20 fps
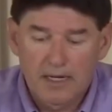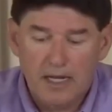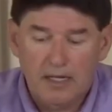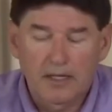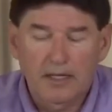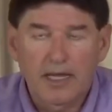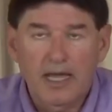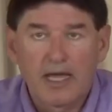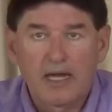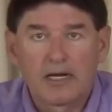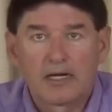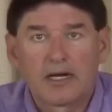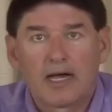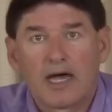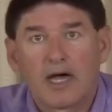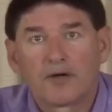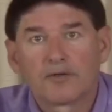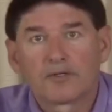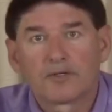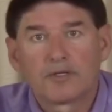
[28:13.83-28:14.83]
delegated
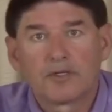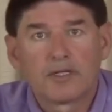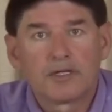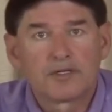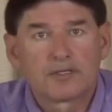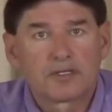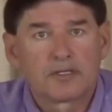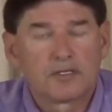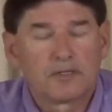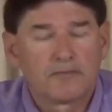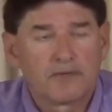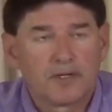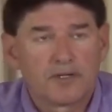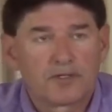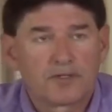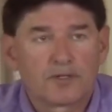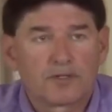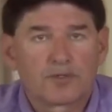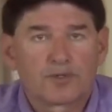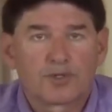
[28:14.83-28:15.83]
out to these
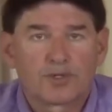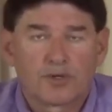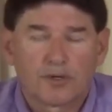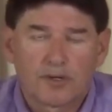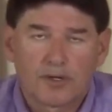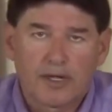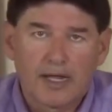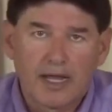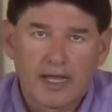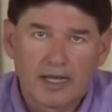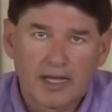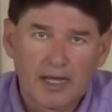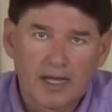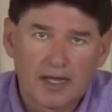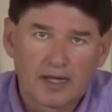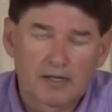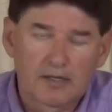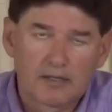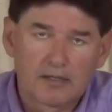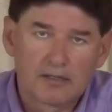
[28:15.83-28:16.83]
individuals so that they
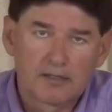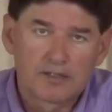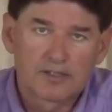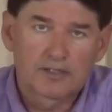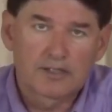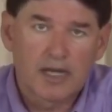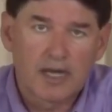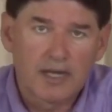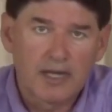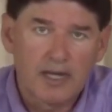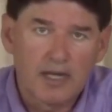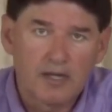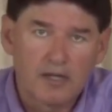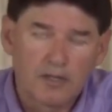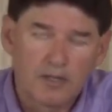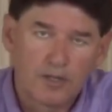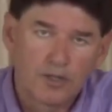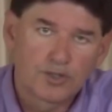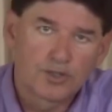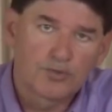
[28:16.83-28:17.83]
can
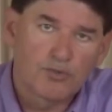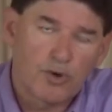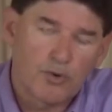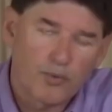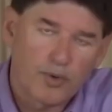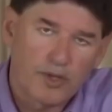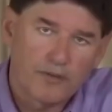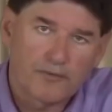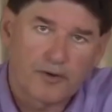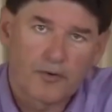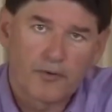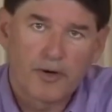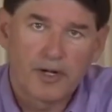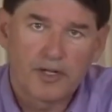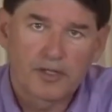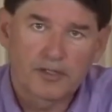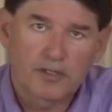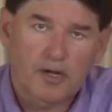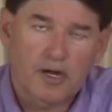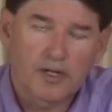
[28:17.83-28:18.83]
study, use what we've
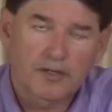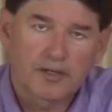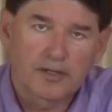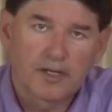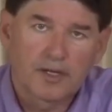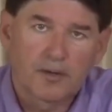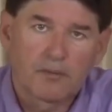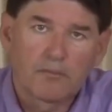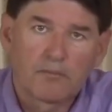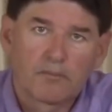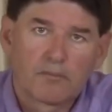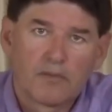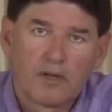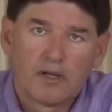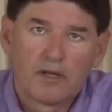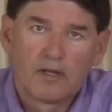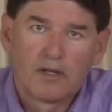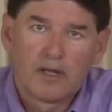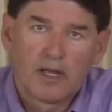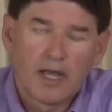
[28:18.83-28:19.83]
already taught them,
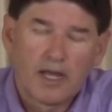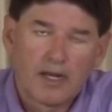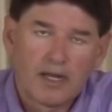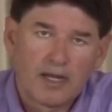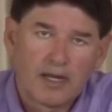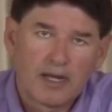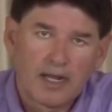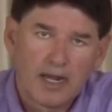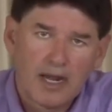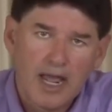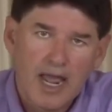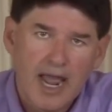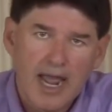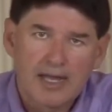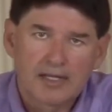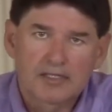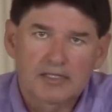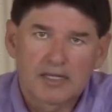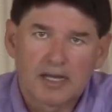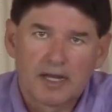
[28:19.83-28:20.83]
and then
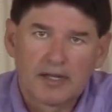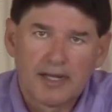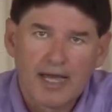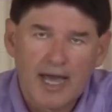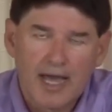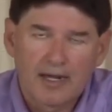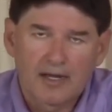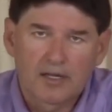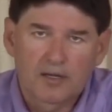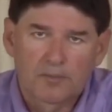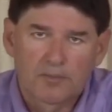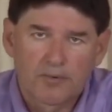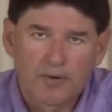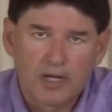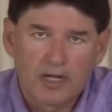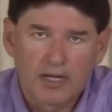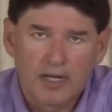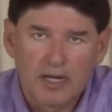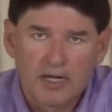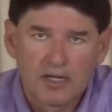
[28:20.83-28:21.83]
enhance on that and
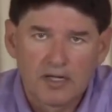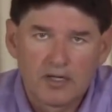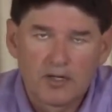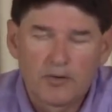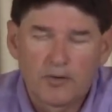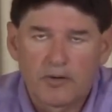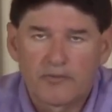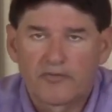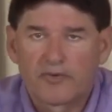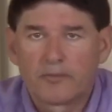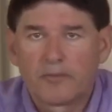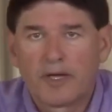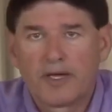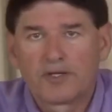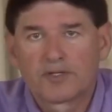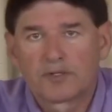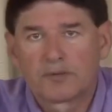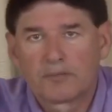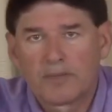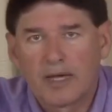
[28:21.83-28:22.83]
bring any new
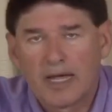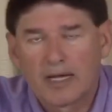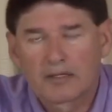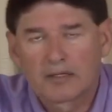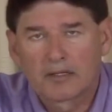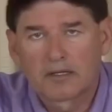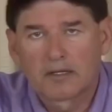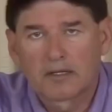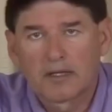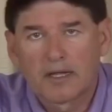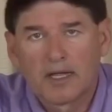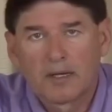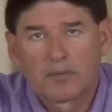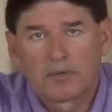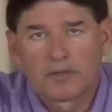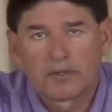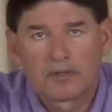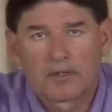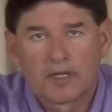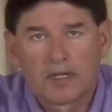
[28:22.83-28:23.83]
information back to the
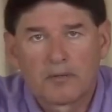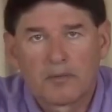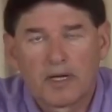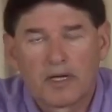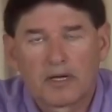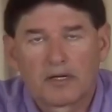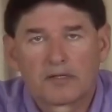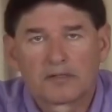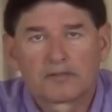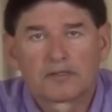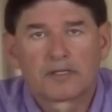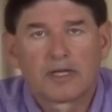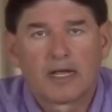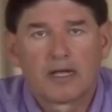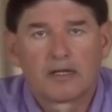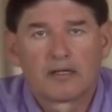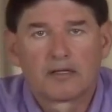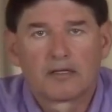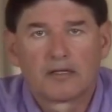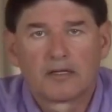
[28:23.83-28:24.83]
table that they may
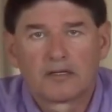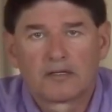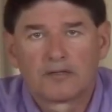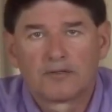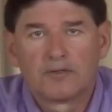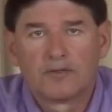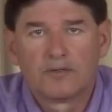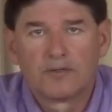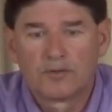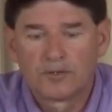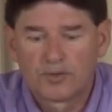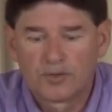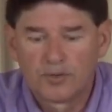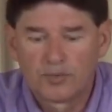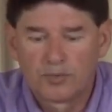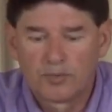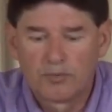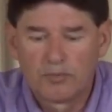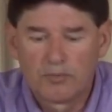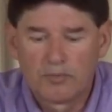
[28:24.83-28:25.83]
understand to,
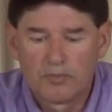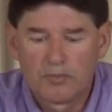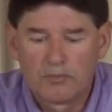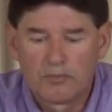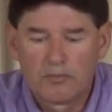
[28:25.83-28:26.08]
to